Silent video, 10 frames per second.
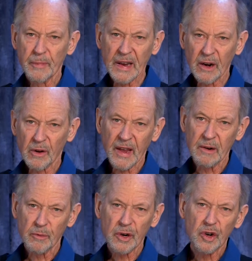they helped
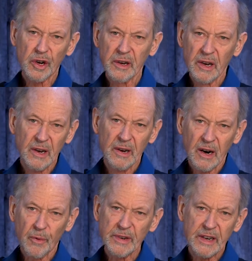me, or they were
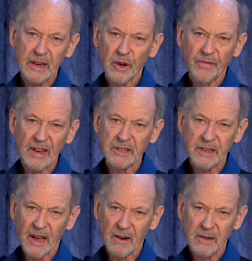good, or we did
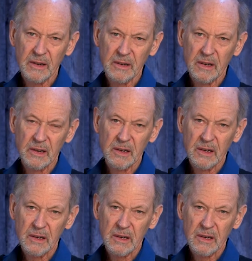good things together.